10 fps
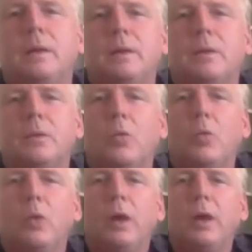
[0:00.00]

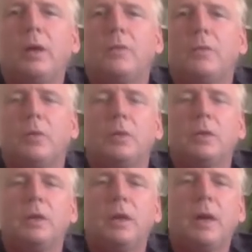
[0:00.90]
Wonderful
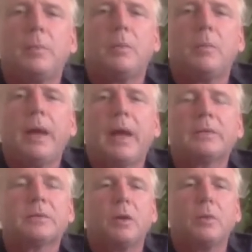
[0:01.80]
upper back
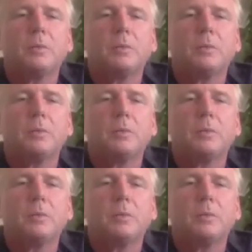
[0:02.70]
sculpting